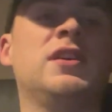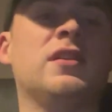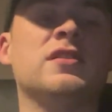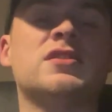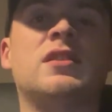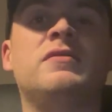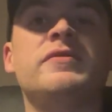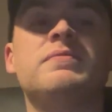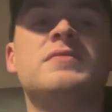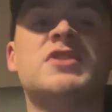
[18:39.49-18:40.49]
care of
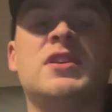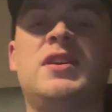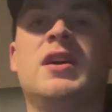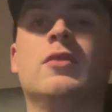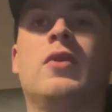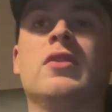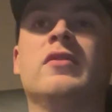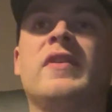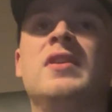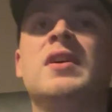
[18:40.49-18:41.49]
yourself. Take care of one
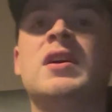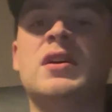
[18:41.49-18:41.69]
another.